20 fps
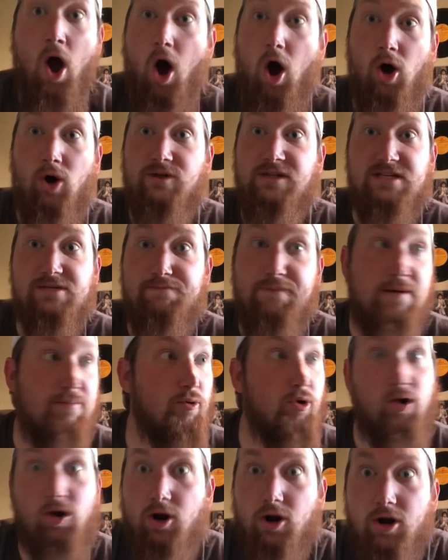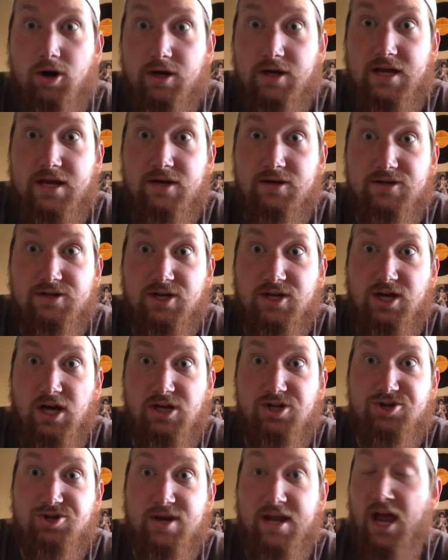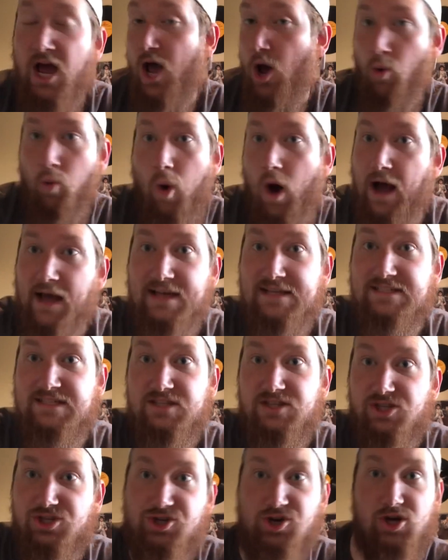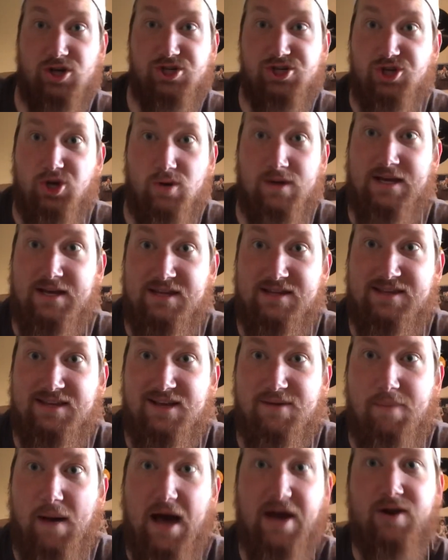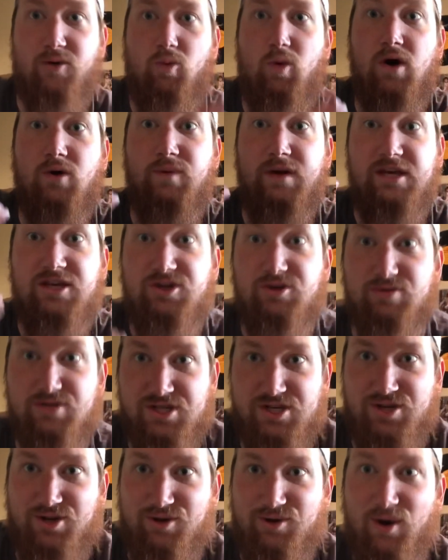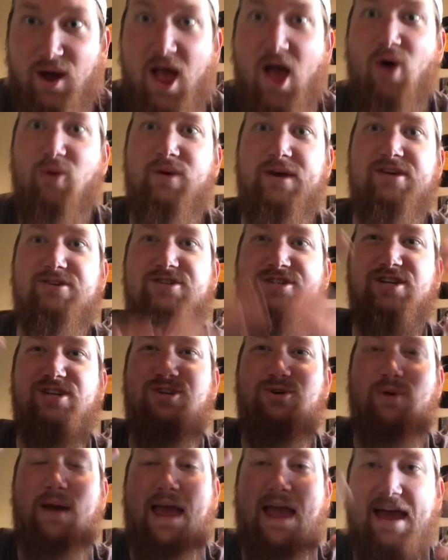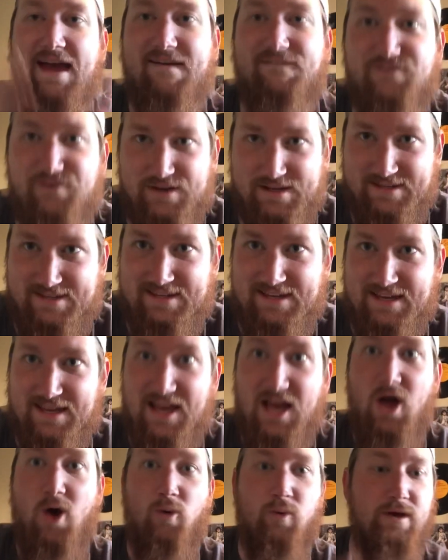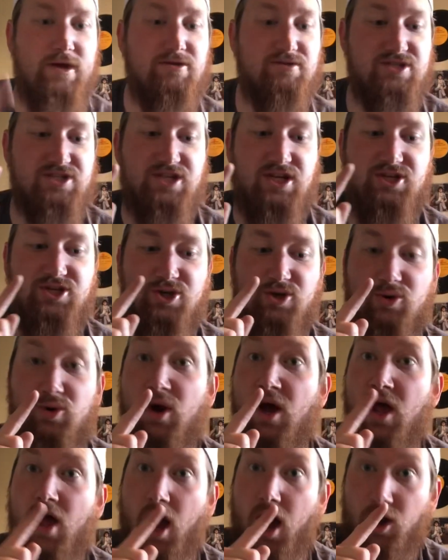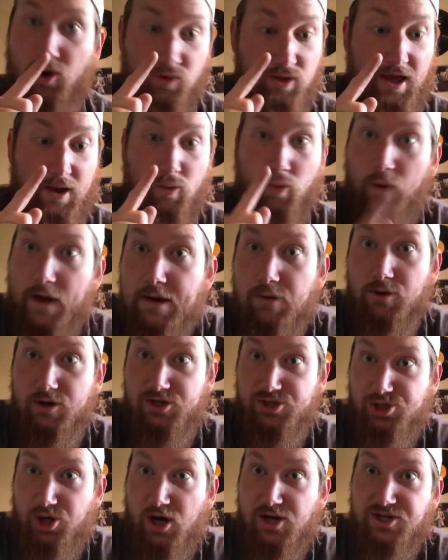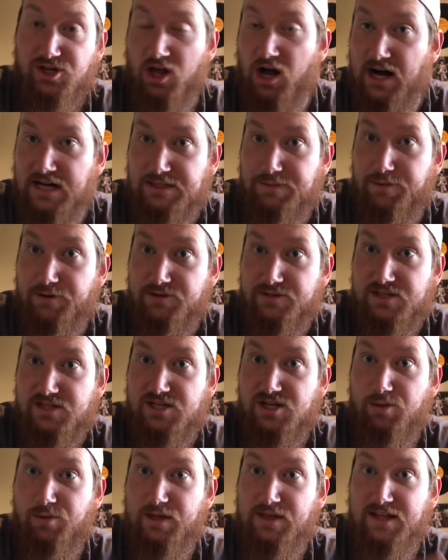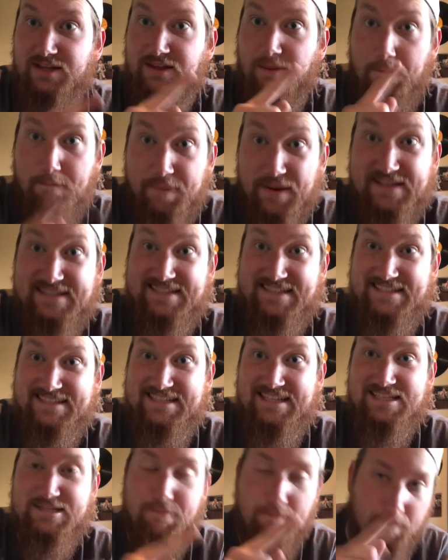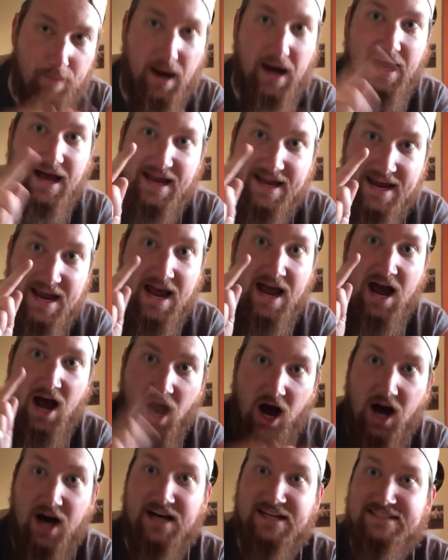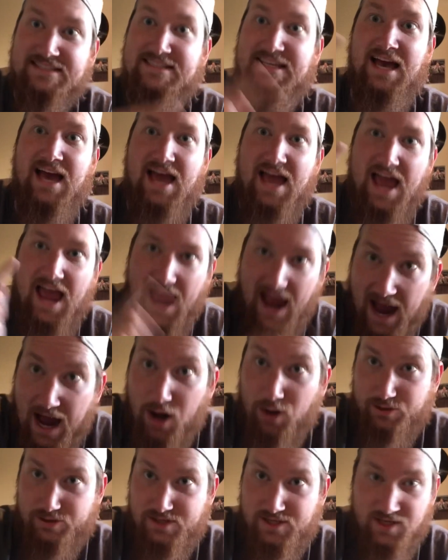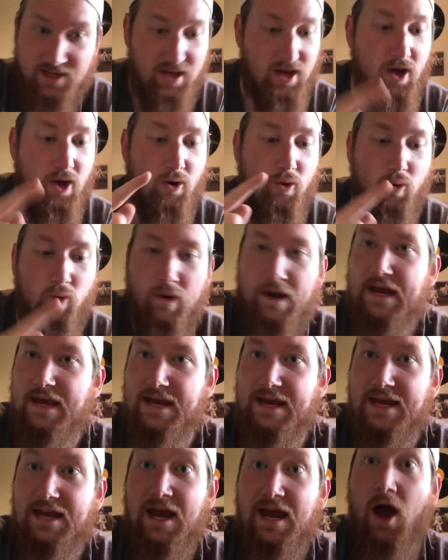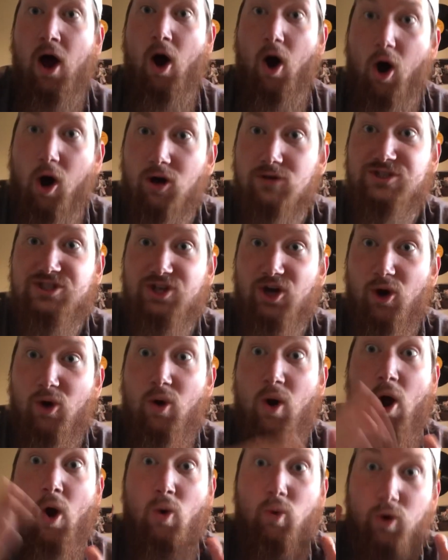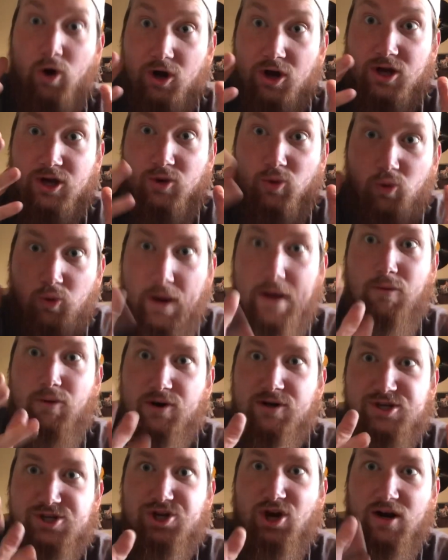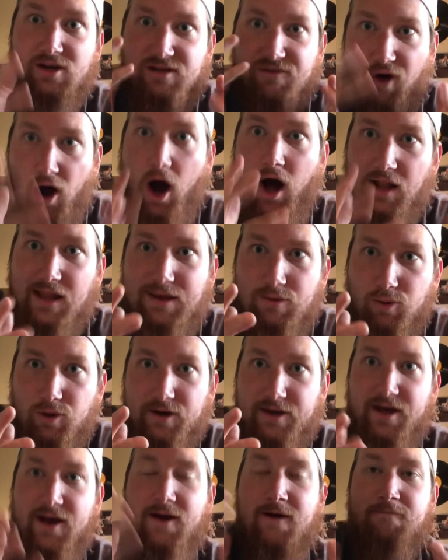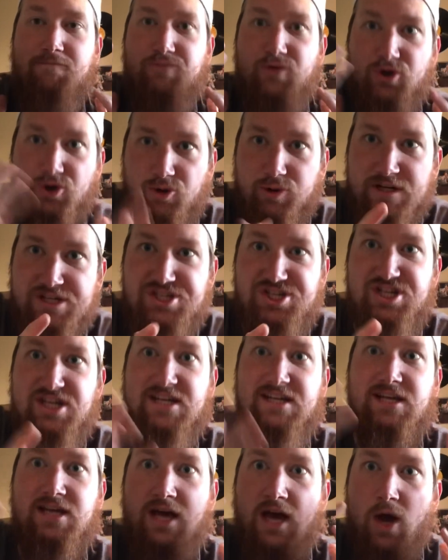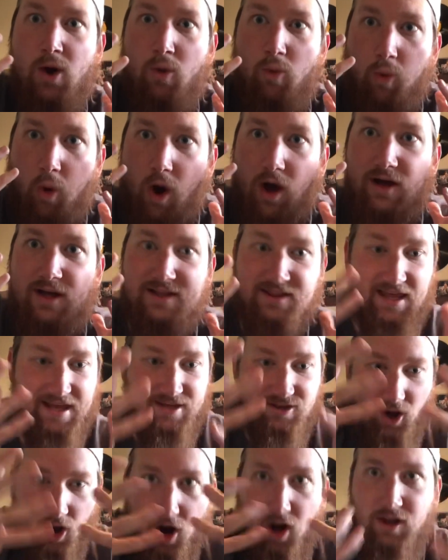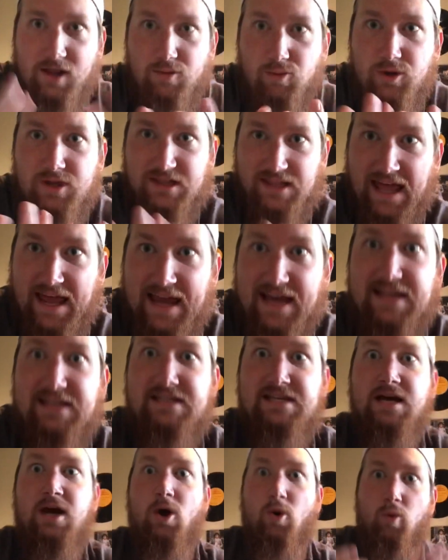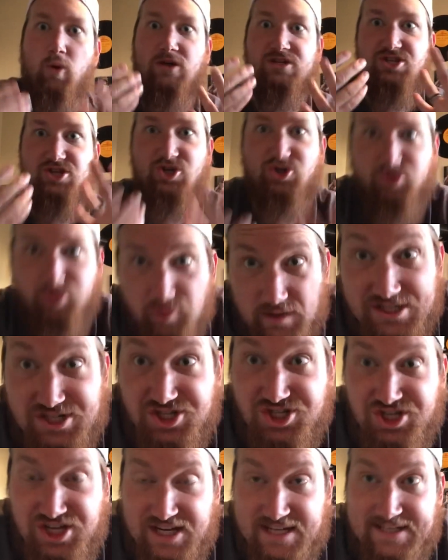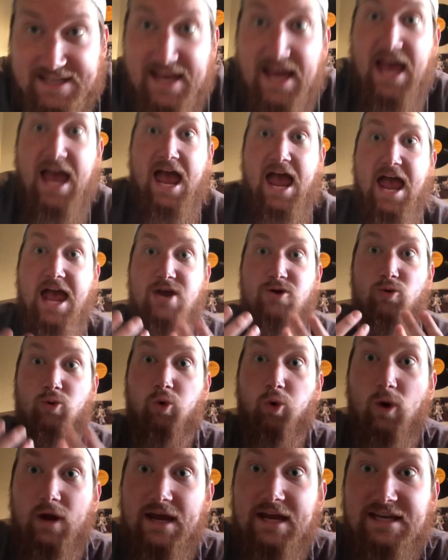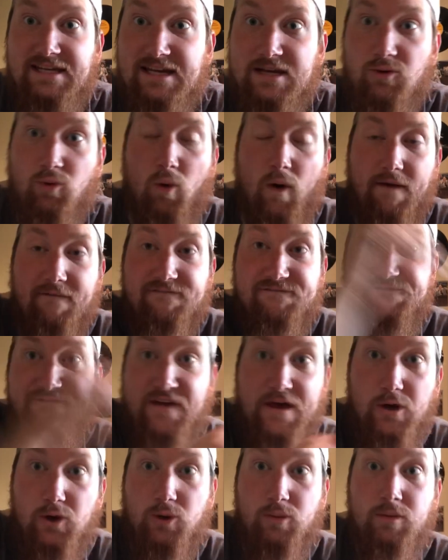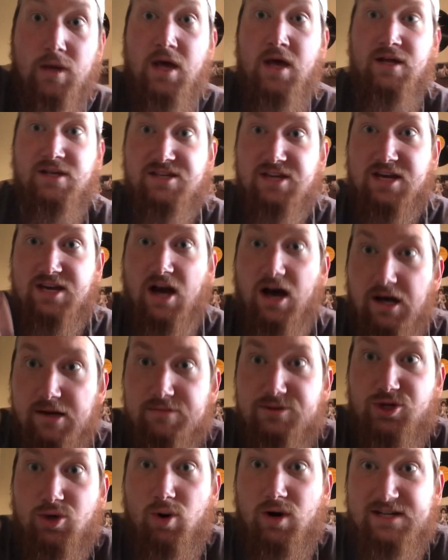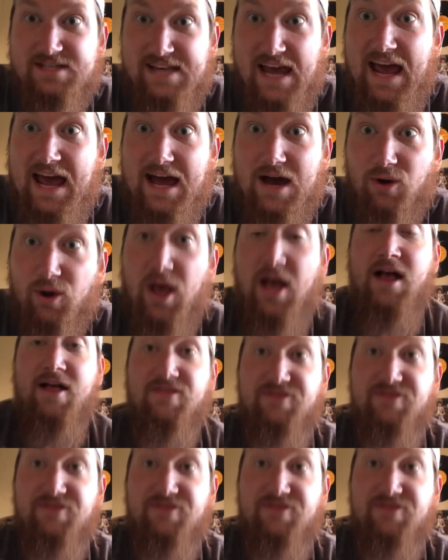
All of these people are hurt here in the country. Why isn't the church doing anything about it? Well, we used to. We used to do everything. We used to do, we were in charge of hospitals until we let the businesses buy us out. We also were in charge of Hollywood. Christian, Hollywood land was Christian, and we didn't want film to come to our town.